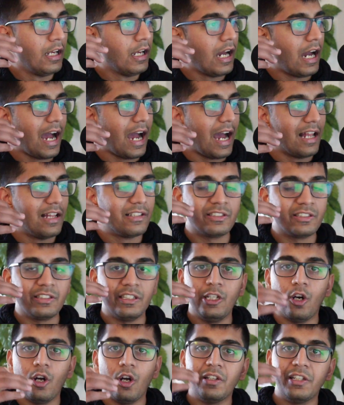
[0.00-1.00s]
I'll see
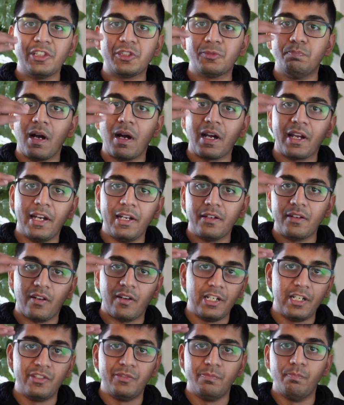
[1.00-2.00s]
all these bucket,
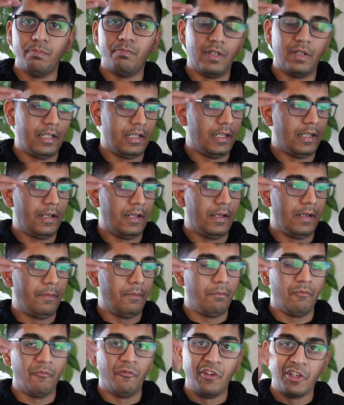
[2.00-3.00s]
right? Um,
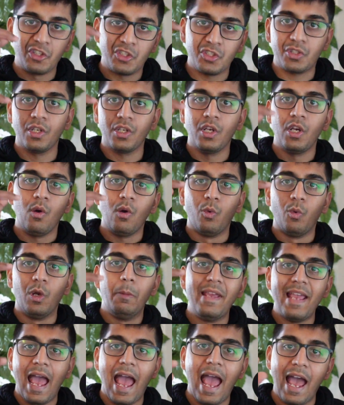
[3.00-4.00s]
which will
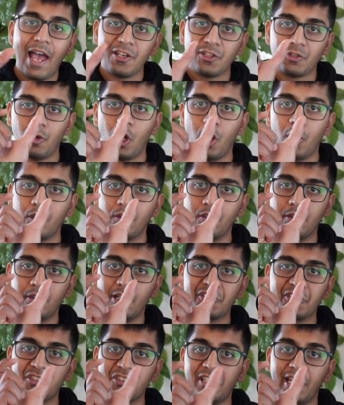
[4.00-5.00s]
be hashed on the
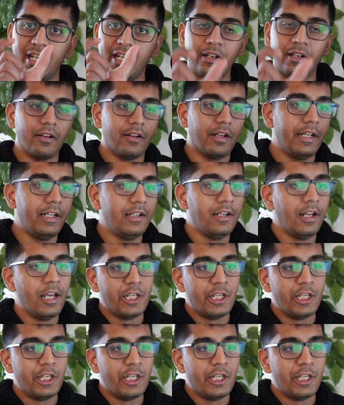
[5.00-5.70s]
state, right?